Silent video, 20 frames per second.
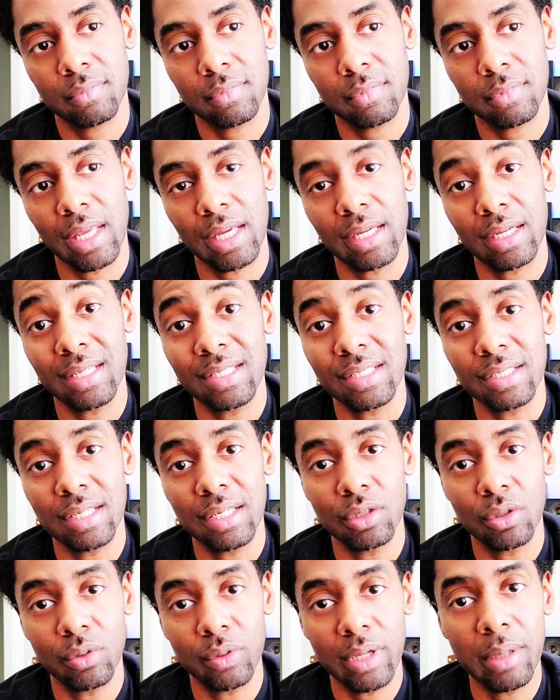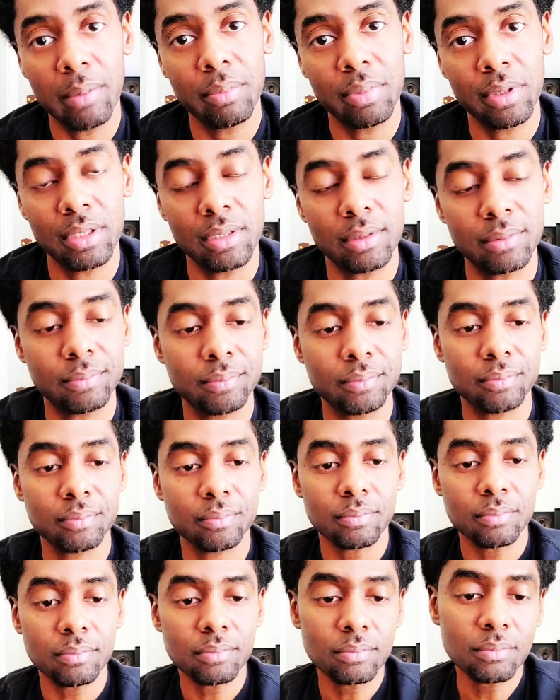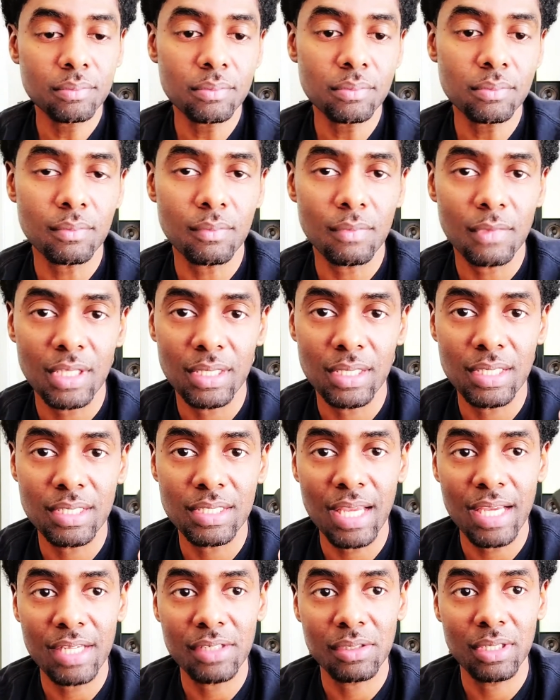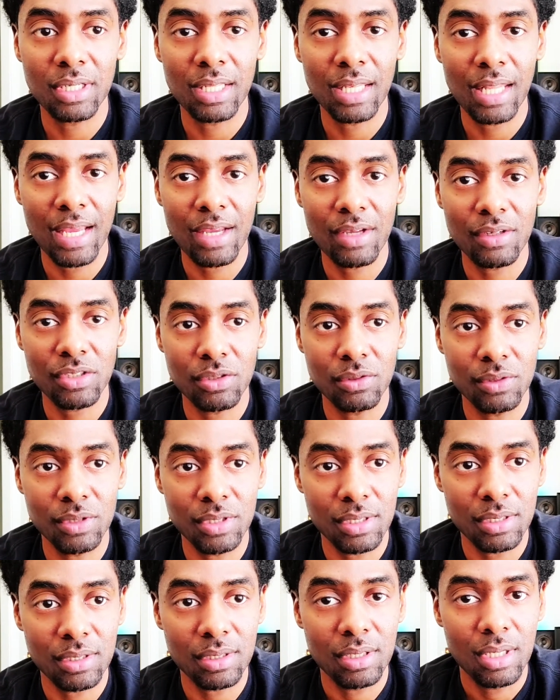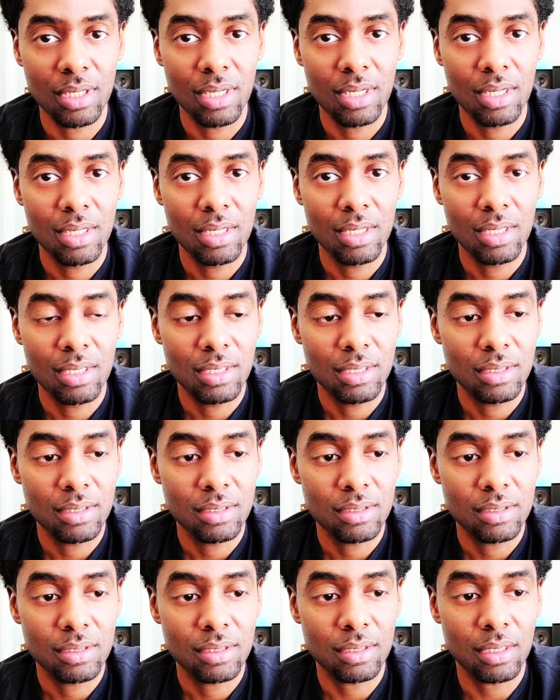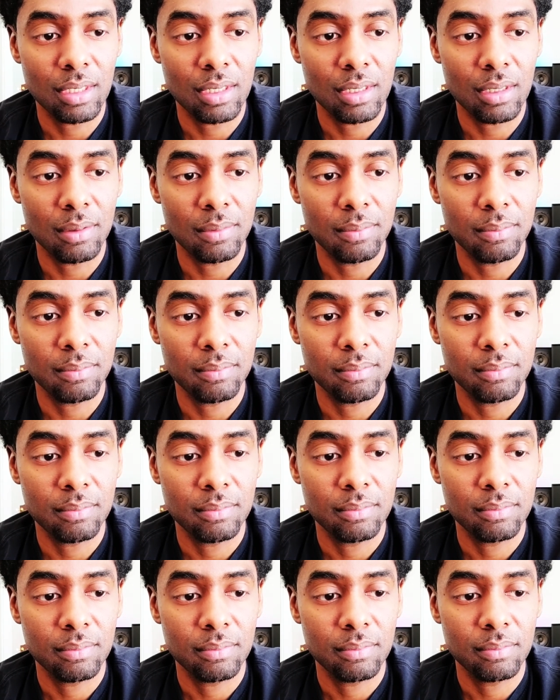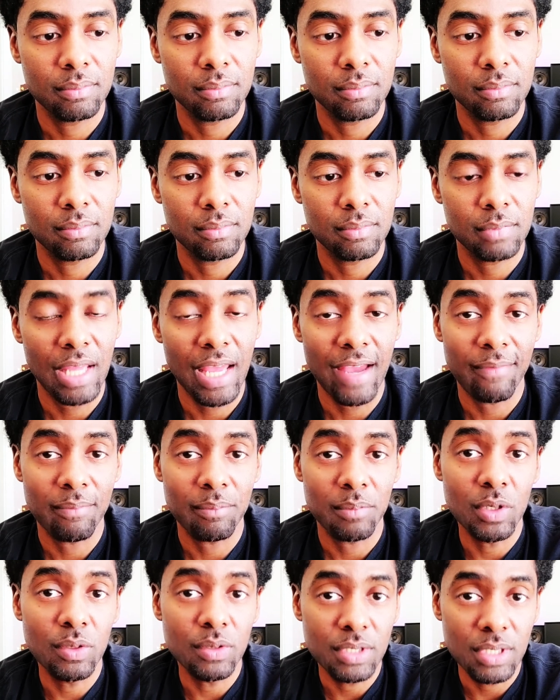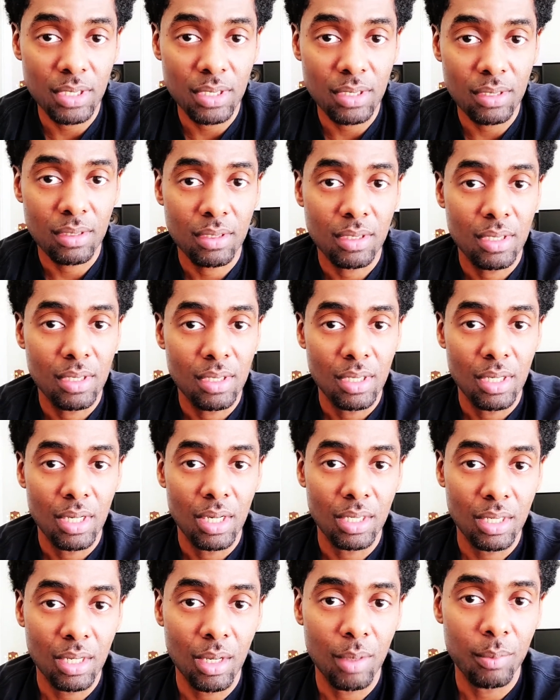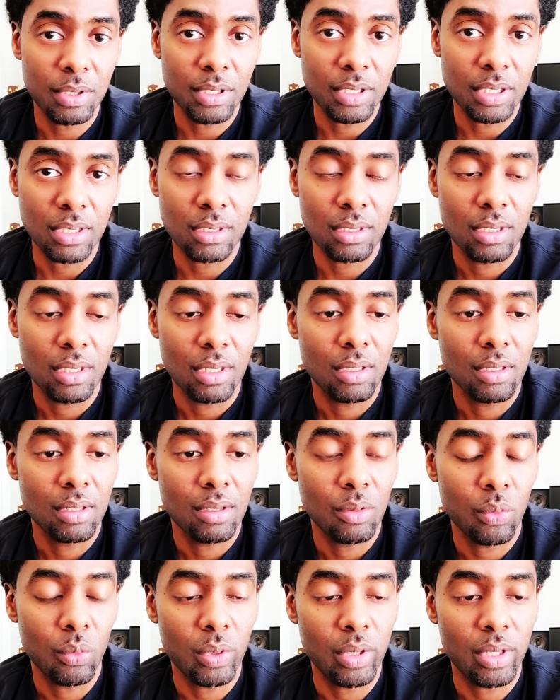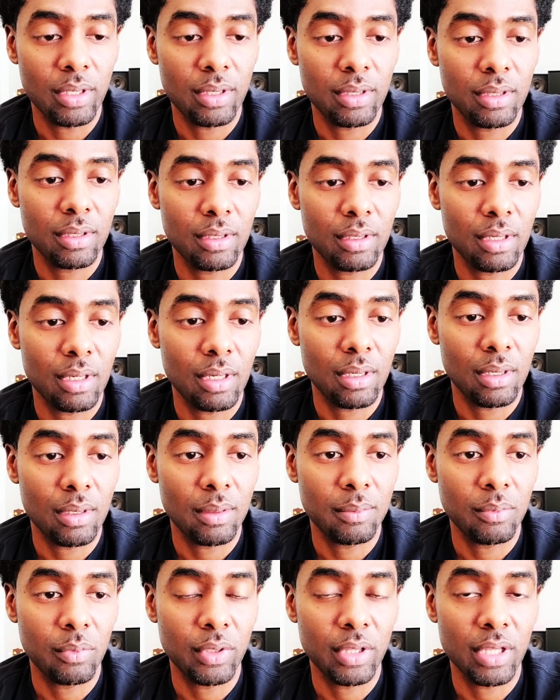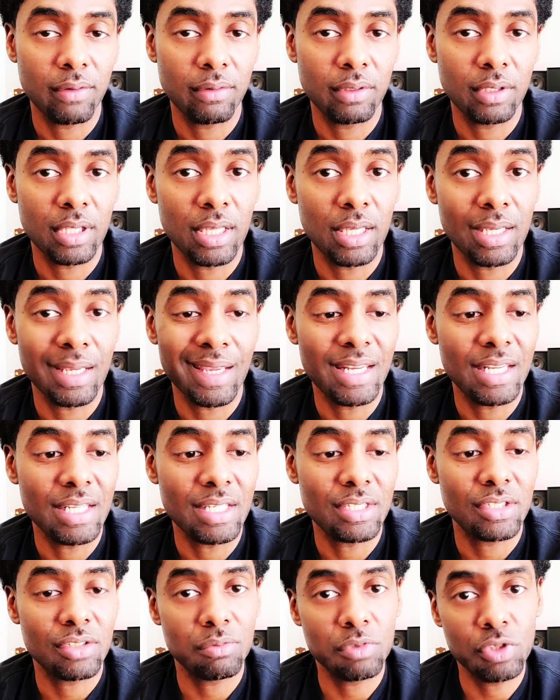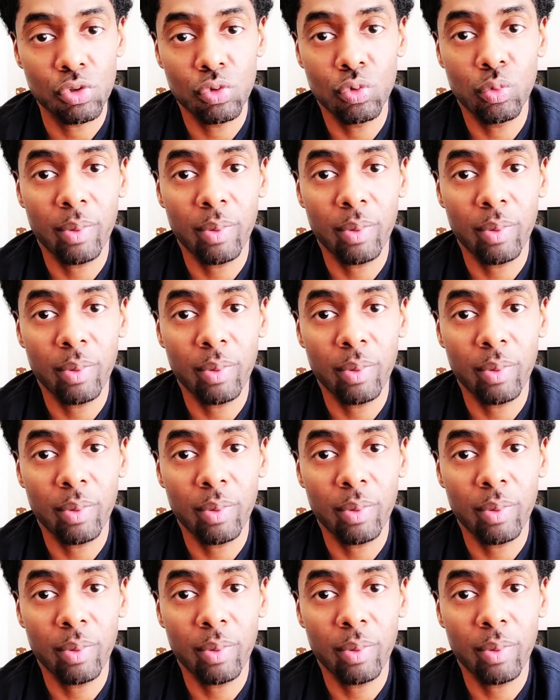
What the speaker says: like a signal input, this actually allows you to have music accompanied with everything, and it's true